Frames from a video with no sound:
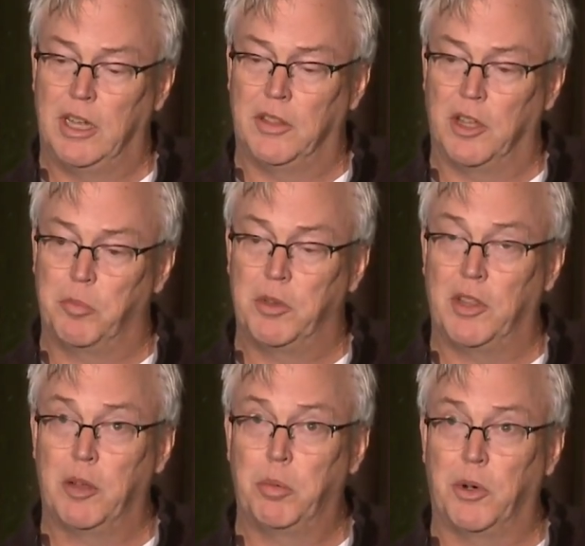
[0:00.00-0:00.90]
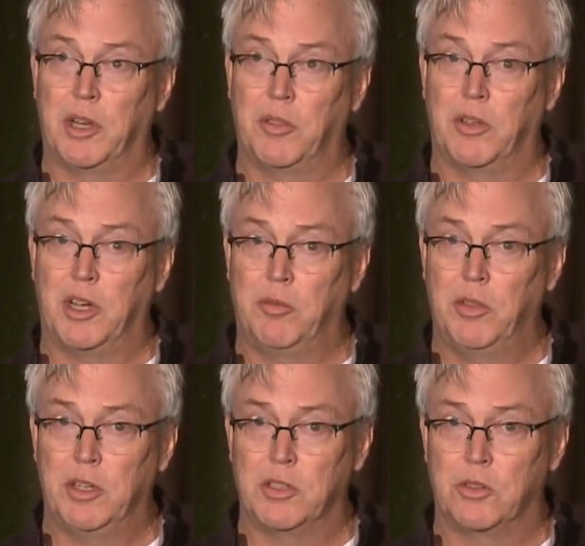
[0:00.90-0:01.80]
up to that point, I thought
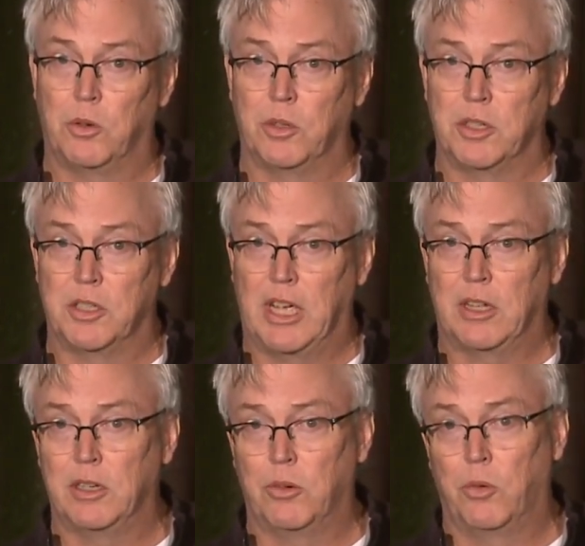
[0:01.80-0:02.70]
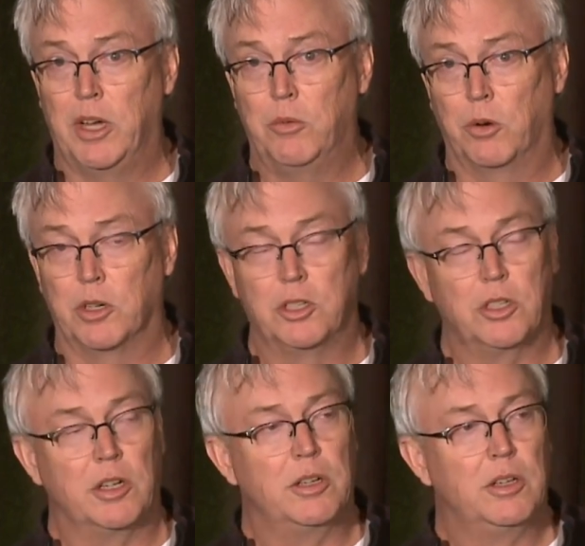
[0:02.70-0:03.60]
everything is sold exactly right where it
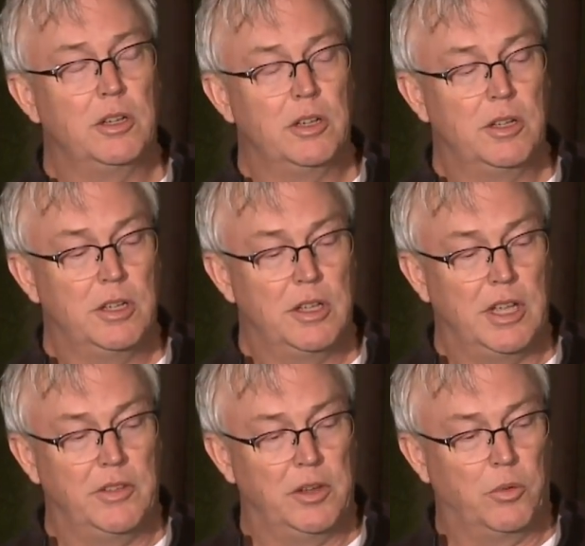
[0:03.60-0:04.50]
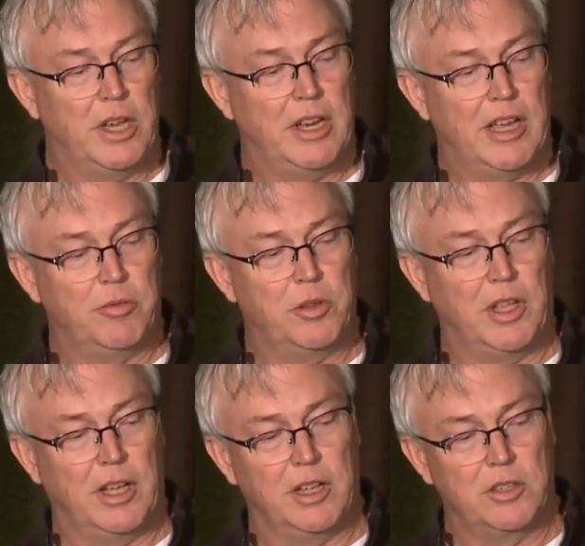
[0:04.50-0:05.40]
should. And then right after
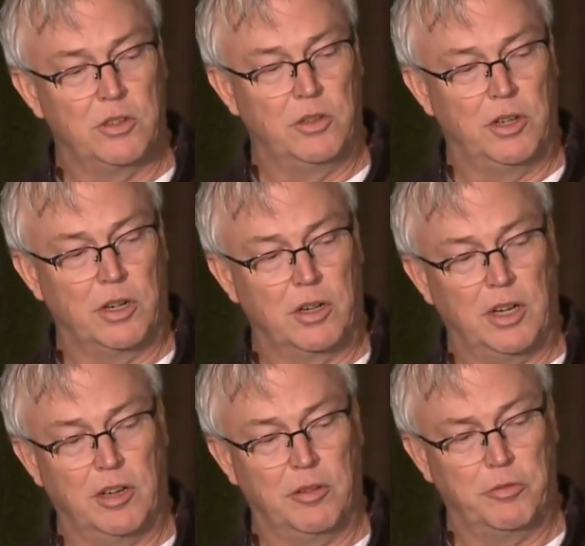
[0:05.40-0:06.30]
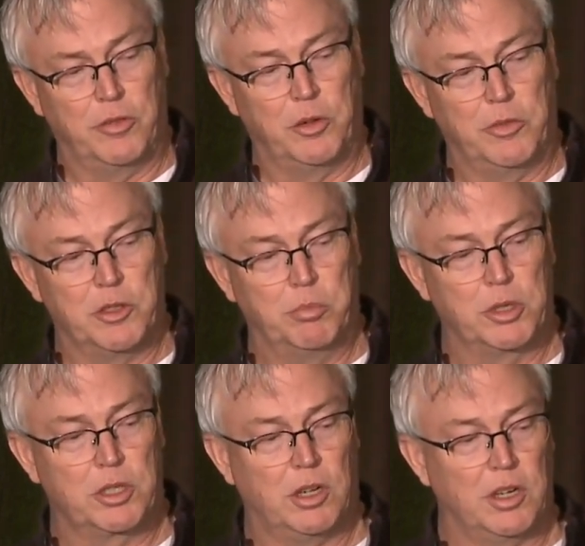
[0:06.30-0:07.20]
that, I stood there and I filmed this
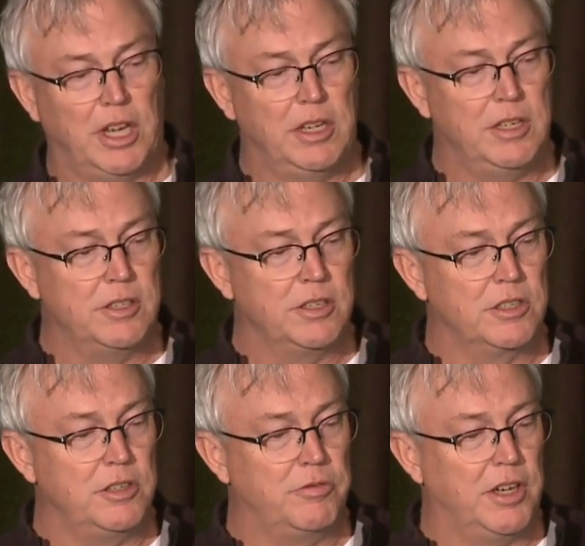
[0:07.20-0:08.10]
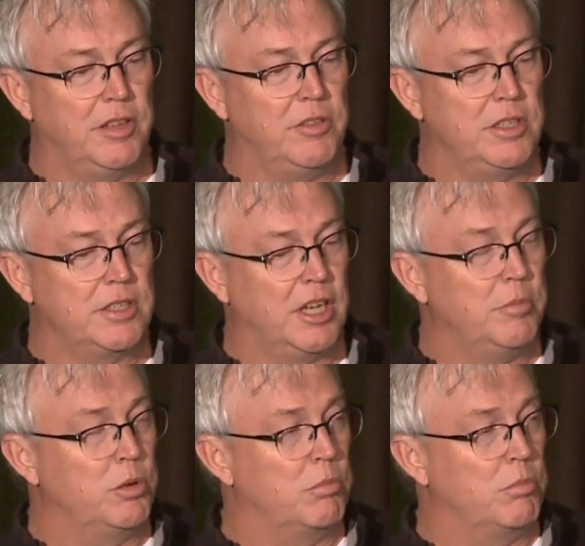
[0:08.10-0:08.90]
Bush Hog 1865E side boom